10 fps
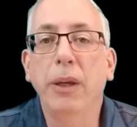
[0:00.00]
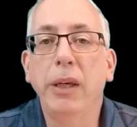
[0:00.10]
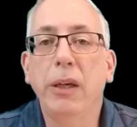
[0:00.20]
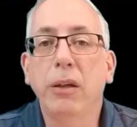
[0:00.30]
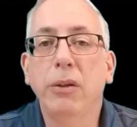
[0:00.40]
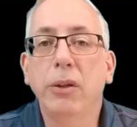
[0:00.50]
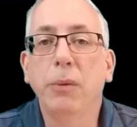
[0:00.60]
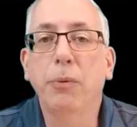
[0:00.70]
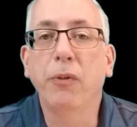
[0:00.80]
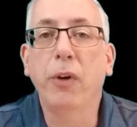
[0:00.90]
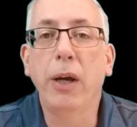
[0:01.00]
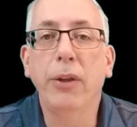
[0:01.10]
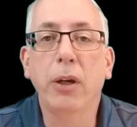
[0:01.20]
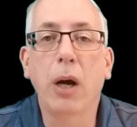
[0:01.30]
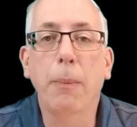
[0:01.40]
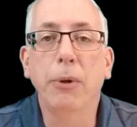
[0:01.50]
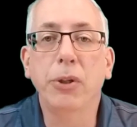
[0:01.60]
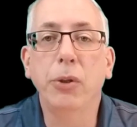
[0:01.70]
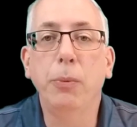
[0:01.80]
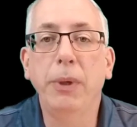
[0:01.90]
that he could provide the copper
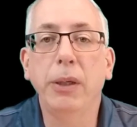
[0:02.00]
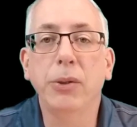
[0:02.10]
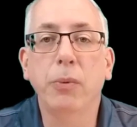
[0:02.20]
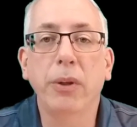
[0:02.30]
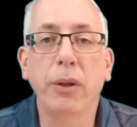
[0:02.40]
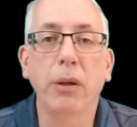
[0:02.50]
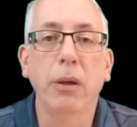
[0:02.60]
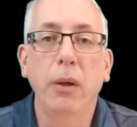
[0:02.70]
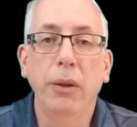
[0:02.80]
tubings with the,